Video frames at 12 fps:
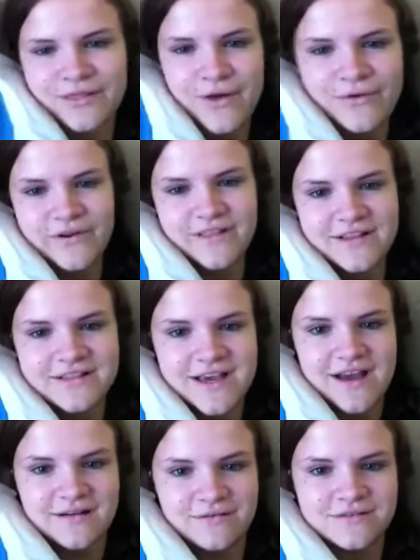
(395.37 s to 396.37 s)
alone in this
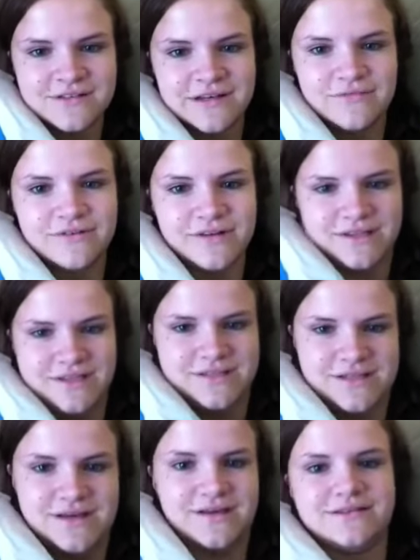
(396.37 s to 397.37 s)
house, and it really
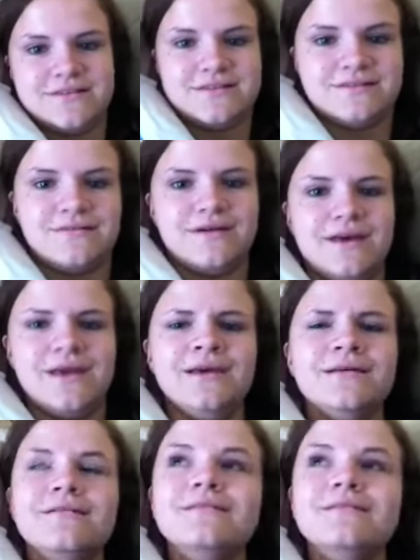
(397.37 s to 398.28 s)
sucks. Okay?